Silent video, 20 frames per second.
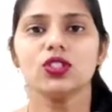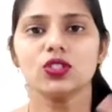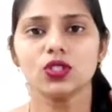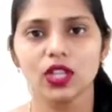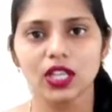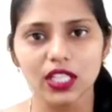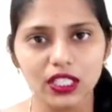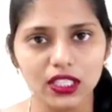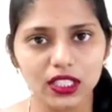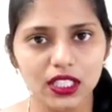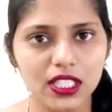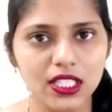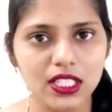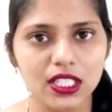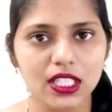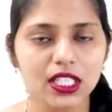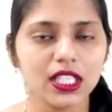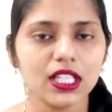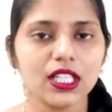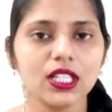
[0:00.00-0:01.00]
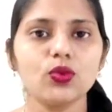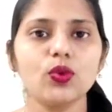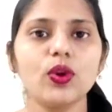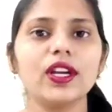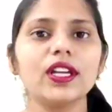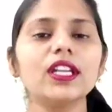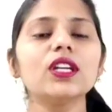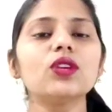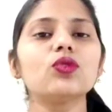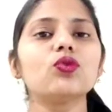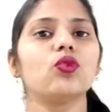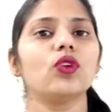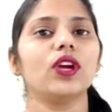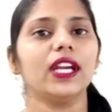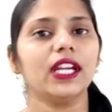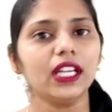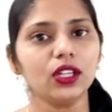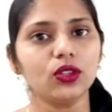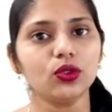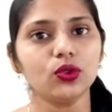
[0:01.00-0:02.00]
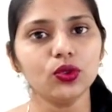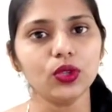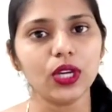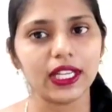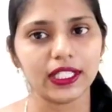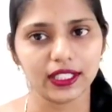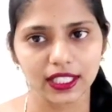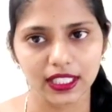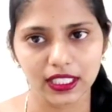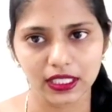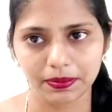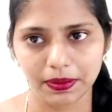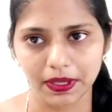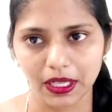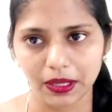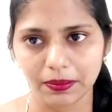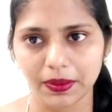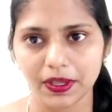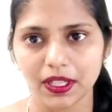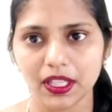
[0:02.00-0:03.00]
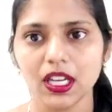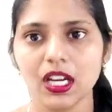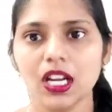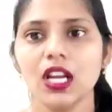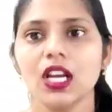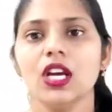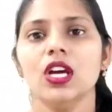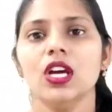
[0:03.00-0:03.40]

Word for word: so in this year 2022 ethics paper